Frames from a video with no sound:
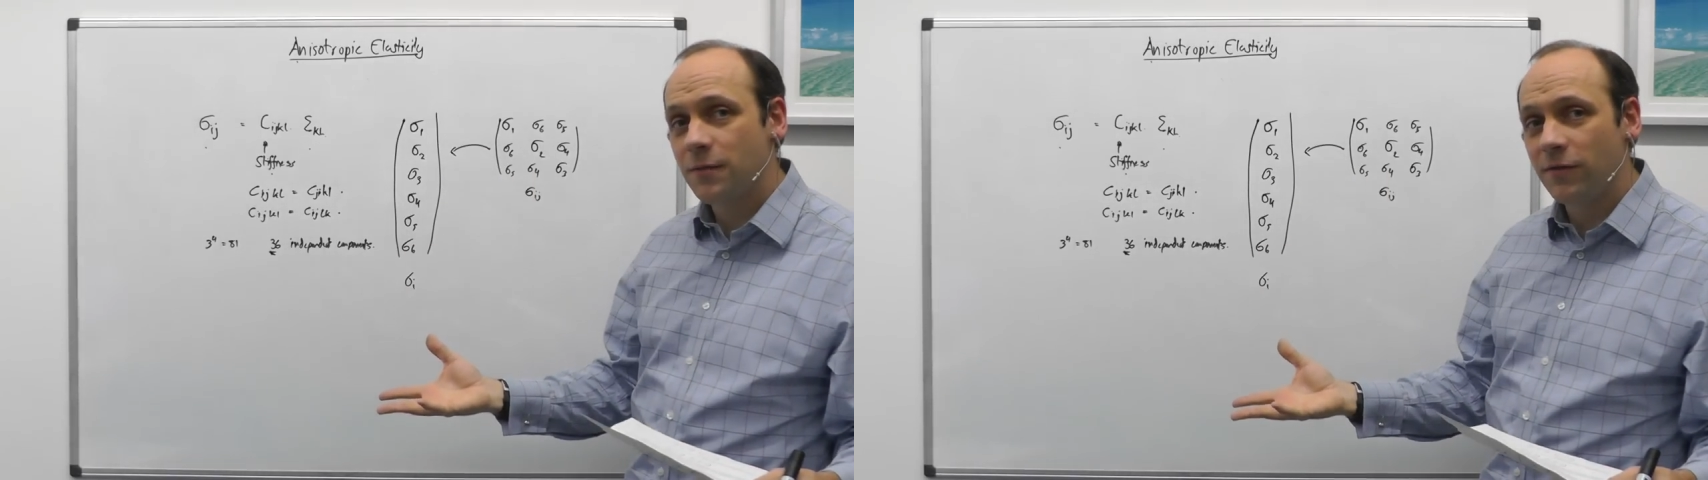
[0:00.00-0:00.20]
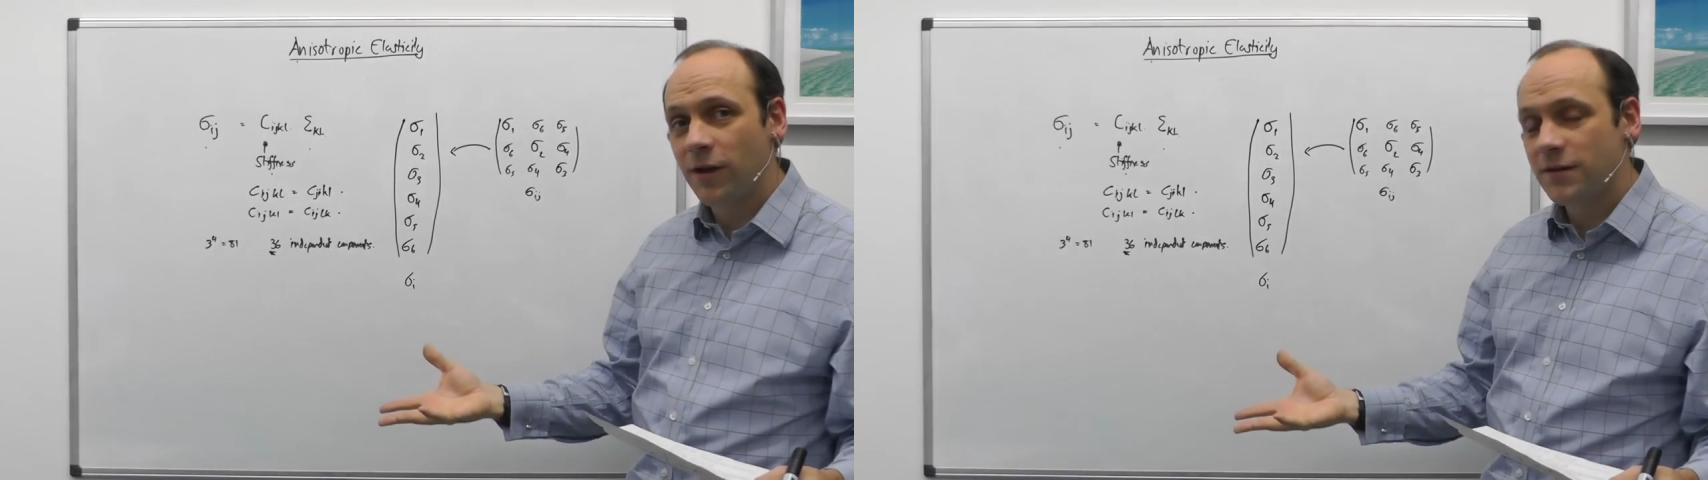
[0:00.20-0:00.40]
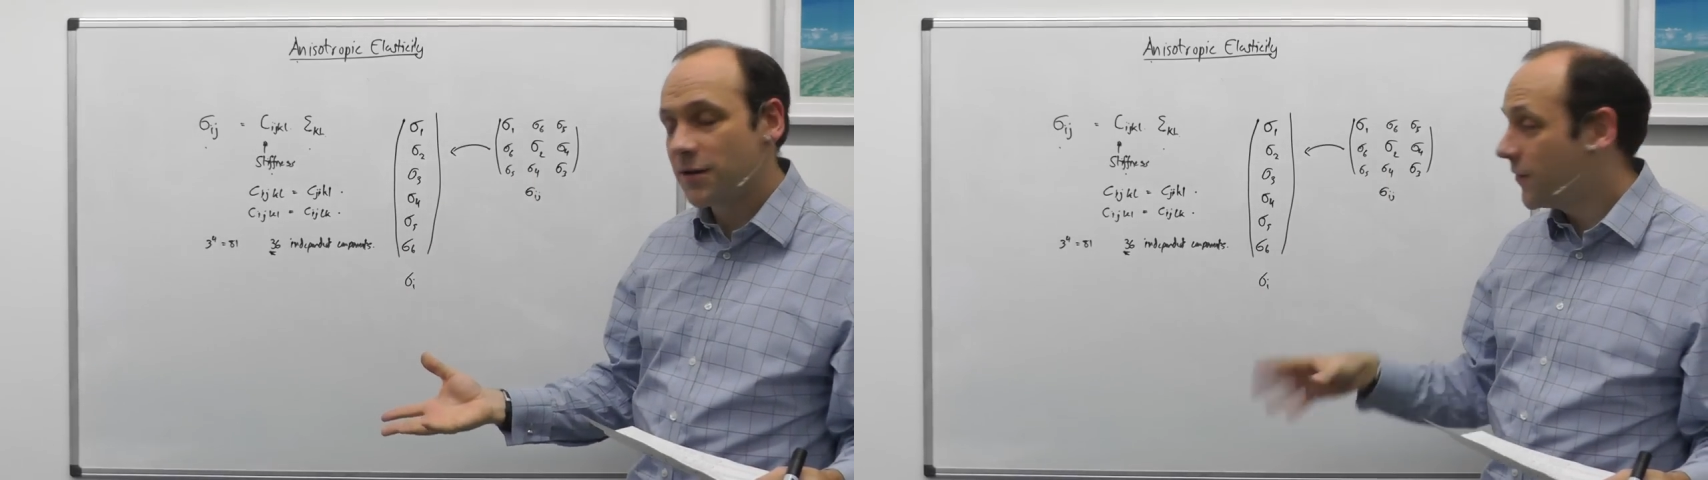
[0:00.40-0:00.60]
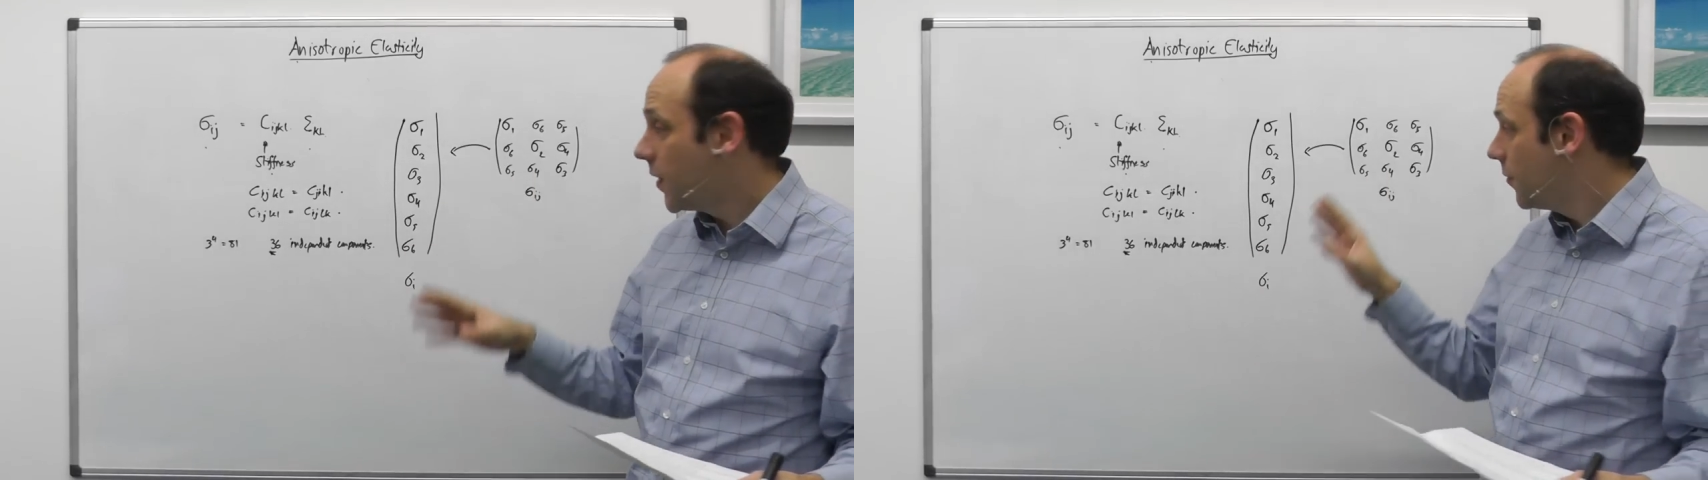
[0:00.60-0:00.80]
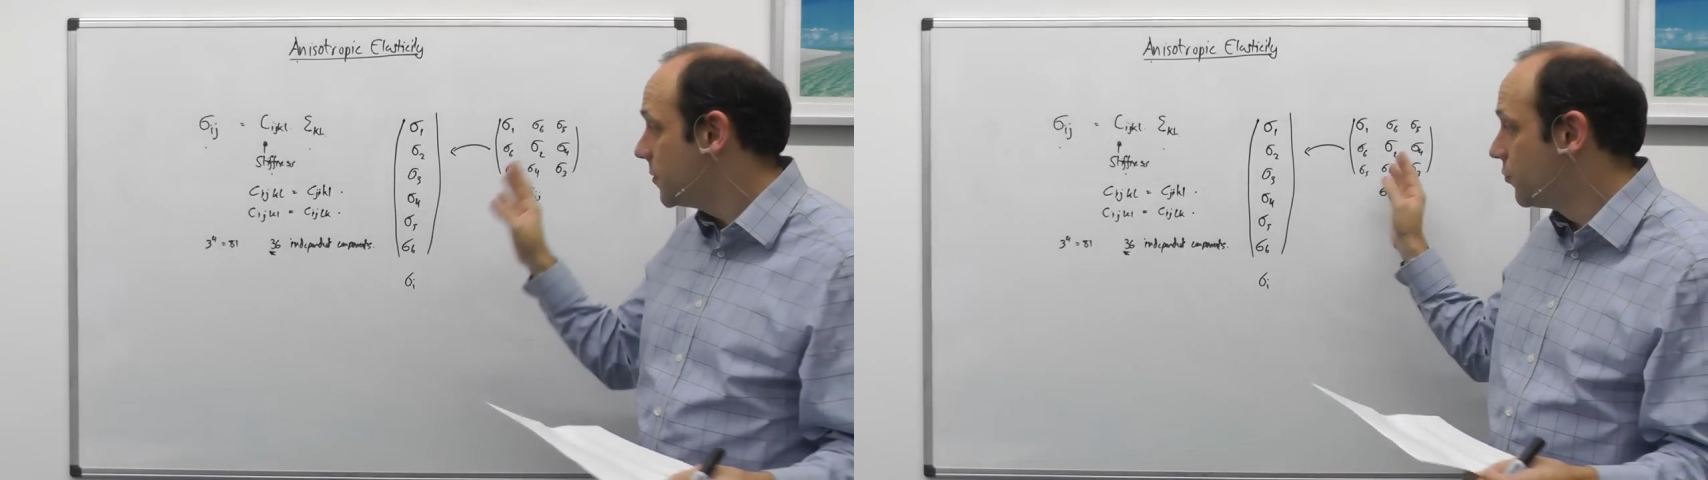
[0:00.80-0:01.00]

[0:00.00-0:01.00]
we've done so far is